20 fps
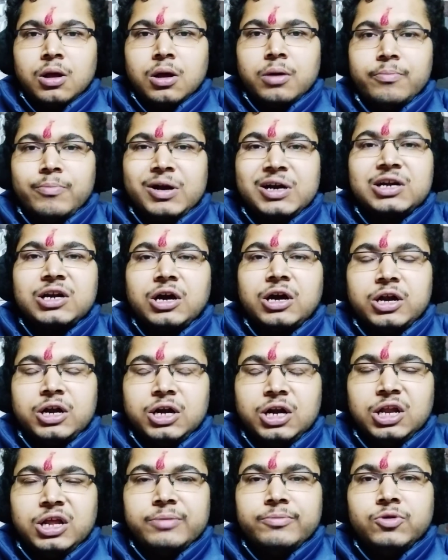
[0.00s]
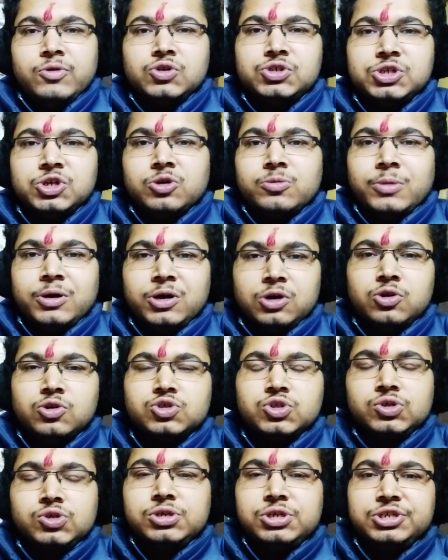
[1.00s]
But currently I'm using Ubuntu,
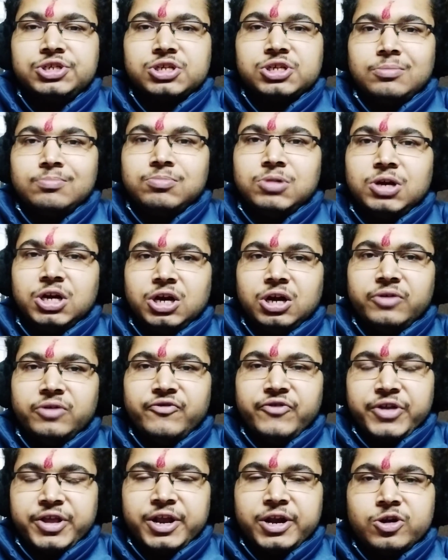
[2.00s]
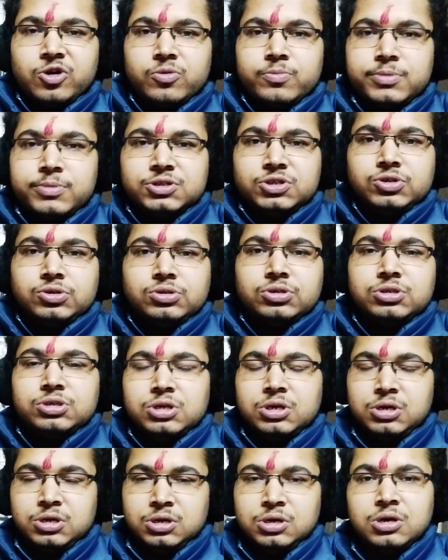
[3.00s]
so it's completely free and open
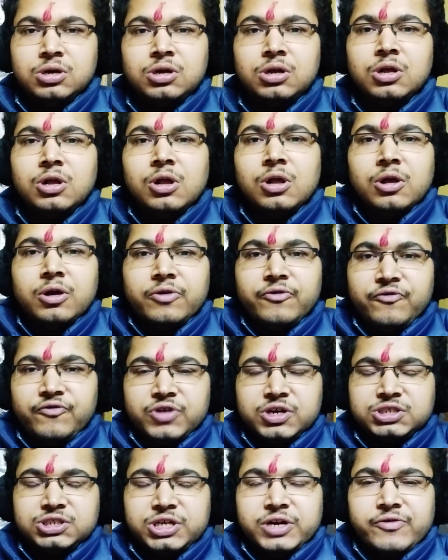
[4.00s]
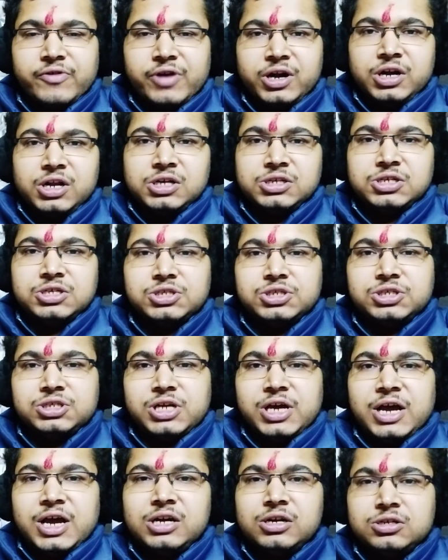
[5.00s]
source. First advantage is
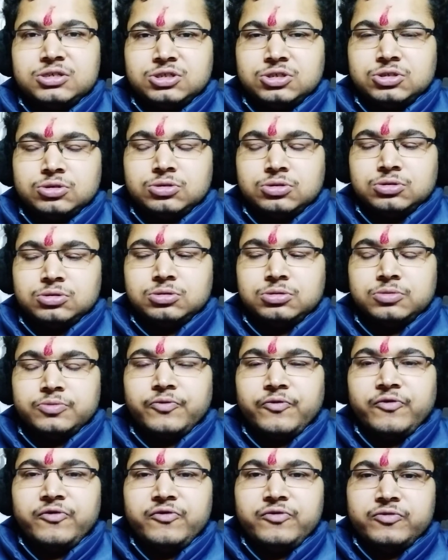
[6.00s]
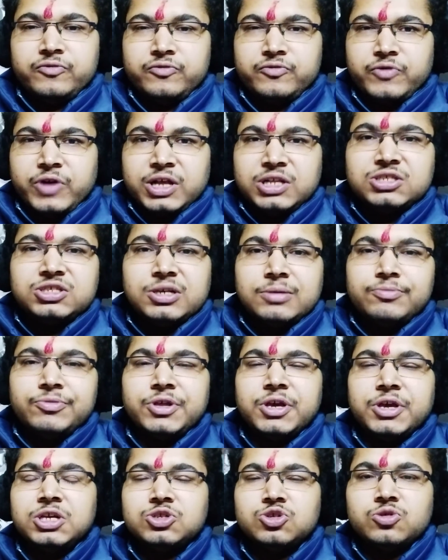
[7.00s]
that, so when
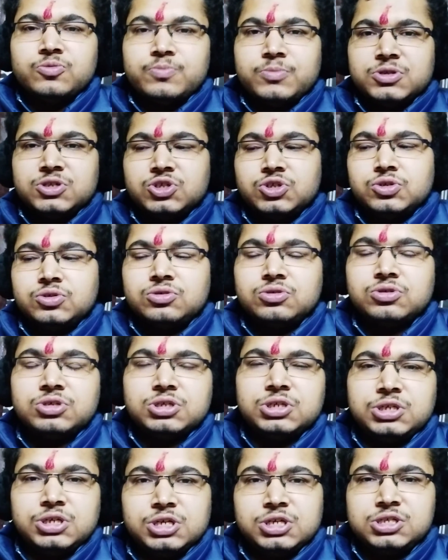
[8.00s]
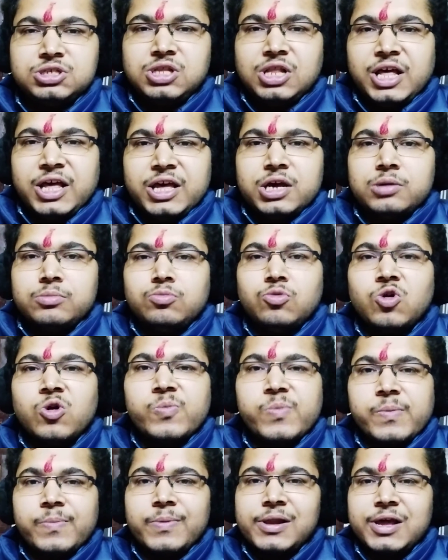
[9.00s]
something is open source, it is like more
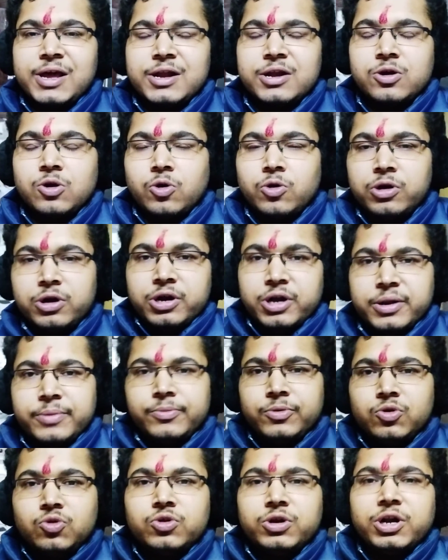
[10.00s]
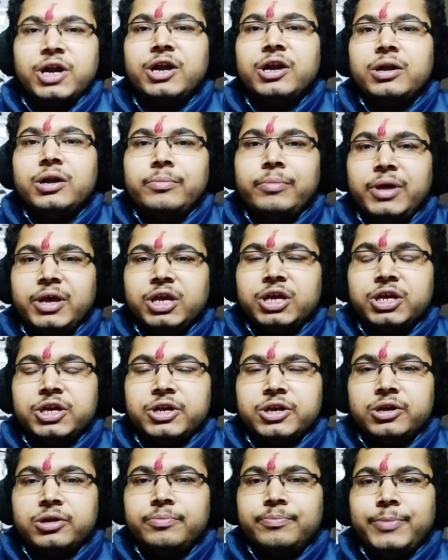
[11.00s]
people can contribute and make
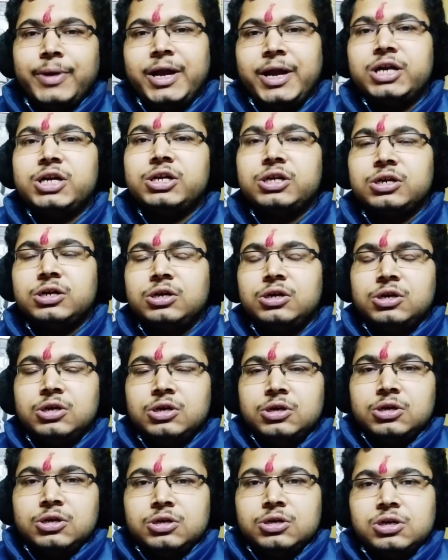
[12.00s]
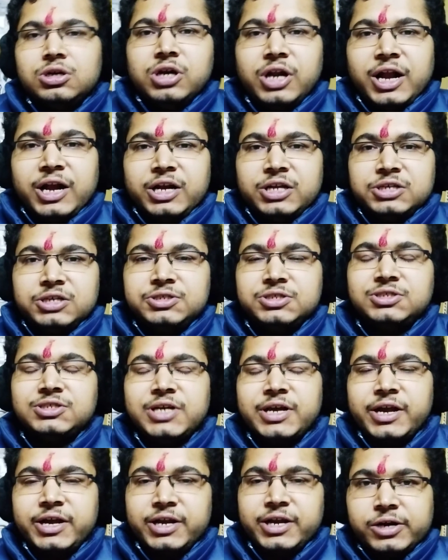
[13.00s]
it better, and that is the
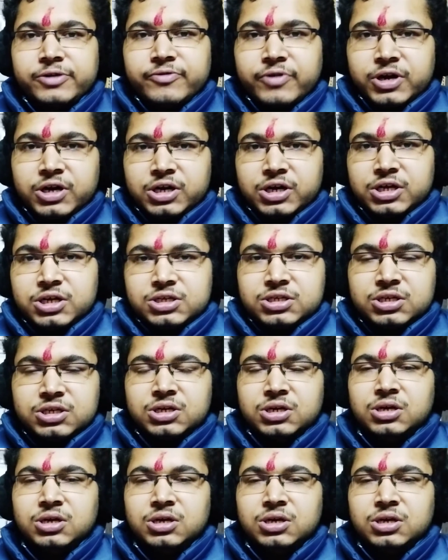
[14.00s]
second advantage.